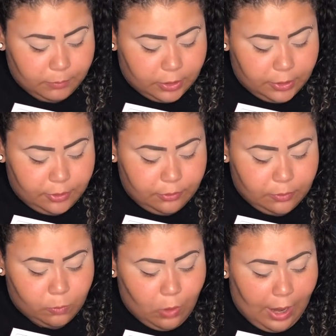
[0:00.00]
I'm gonna
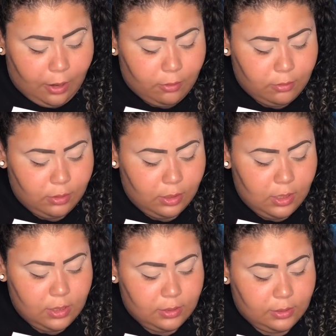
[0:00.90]
use Wow,
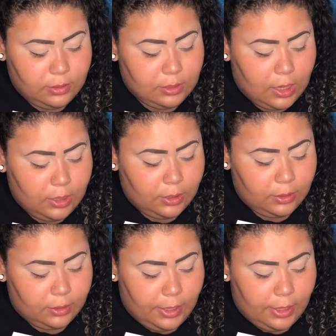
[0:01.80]
Suck,